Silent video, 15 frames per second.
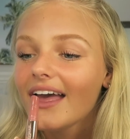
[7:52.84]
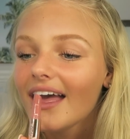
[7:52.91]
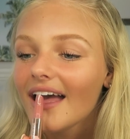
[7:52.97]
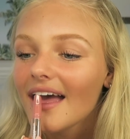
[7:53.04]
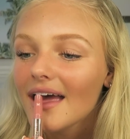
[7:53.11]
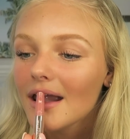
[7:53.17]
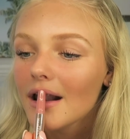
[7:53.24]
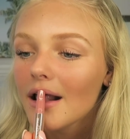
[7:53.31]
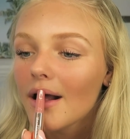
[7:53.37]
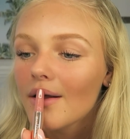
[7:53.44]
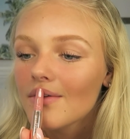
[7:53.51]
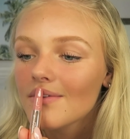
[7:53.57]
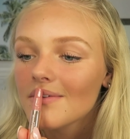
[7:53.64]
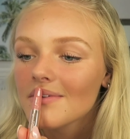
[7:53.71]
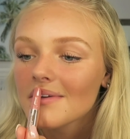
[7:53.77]
And
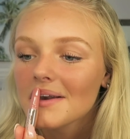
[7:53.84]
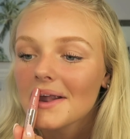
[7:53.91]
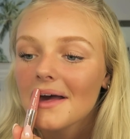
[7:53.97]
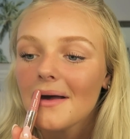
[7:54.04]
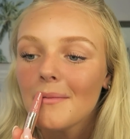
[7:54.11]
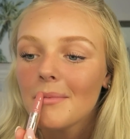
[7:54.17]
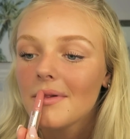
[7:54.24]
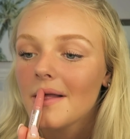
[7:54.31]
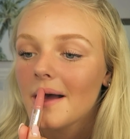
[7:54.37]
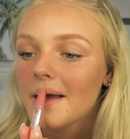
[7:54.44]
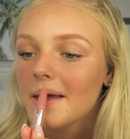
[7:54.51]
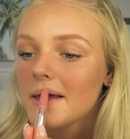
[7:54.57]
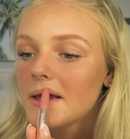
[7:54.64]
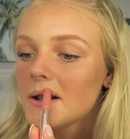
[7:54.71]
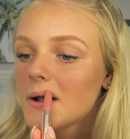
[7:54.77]
I'm just gonna
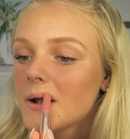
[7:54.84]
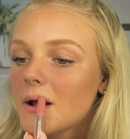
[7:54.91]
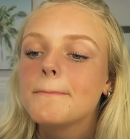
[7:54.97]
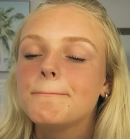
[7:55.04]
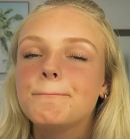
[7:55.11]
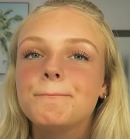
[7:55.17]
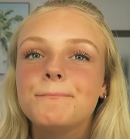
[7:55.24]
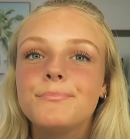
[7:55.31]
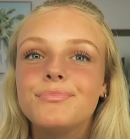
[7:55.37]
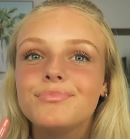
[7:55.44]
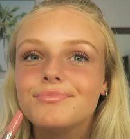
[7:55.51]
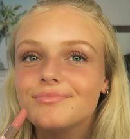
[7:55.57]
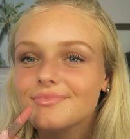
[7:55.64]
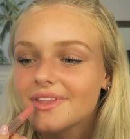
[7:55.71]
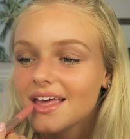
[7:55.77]
apply
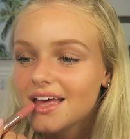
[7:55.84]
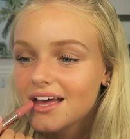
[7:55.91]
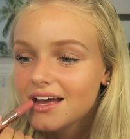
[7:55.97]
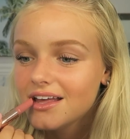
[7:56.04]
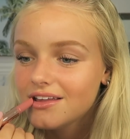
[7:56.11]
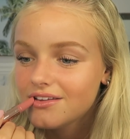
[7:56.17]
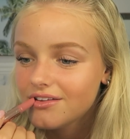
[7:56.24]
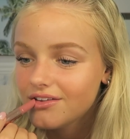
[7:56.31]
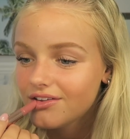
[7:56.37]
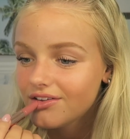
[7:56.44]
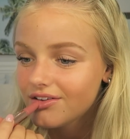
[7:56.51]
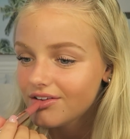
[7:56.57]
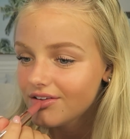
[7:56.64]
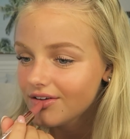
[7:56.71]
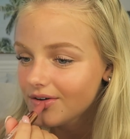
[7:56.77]
it. This is
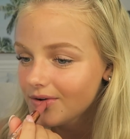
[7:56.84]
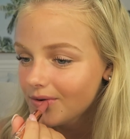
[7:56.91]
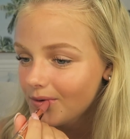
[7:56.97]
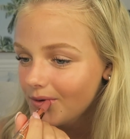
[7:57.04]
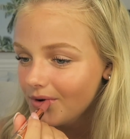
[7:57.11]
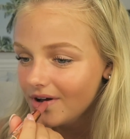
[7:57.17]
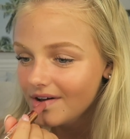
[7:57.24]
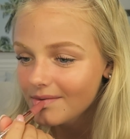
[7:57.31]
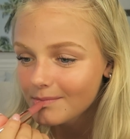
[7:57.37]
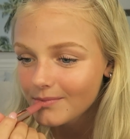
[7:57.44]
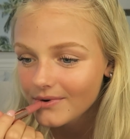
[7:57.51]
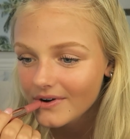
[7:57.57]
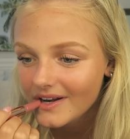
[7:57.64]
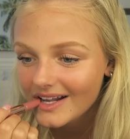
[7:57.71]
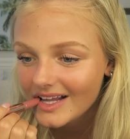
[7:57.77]
so
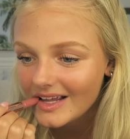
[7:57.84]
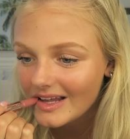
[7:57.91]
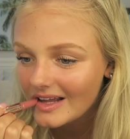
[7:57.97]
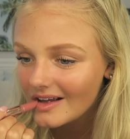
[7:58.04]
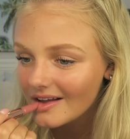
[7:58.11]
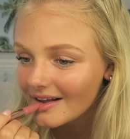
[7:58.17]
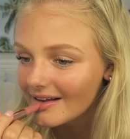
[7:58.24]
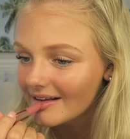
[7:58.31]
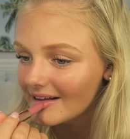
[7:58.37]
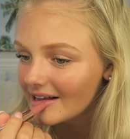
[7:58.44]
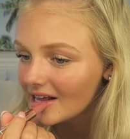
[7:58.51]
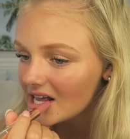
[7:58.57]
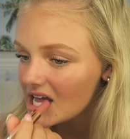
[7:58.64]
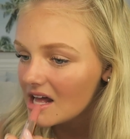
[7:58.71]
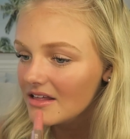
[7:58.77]
pretty.
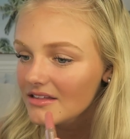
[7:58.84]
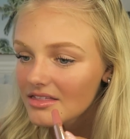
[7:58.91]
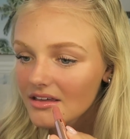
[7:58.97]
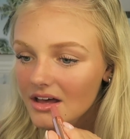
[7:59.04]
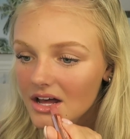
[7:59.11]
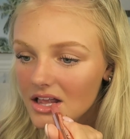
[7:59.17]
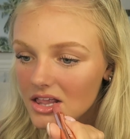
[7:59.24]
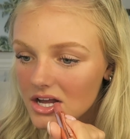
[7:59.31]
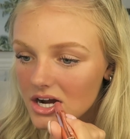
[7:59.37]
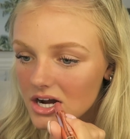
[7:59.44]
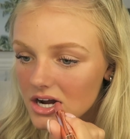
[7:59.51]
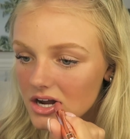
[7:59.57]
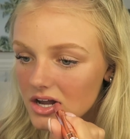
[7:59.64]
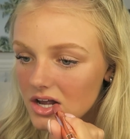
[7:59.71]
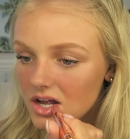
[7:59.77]
I like the color.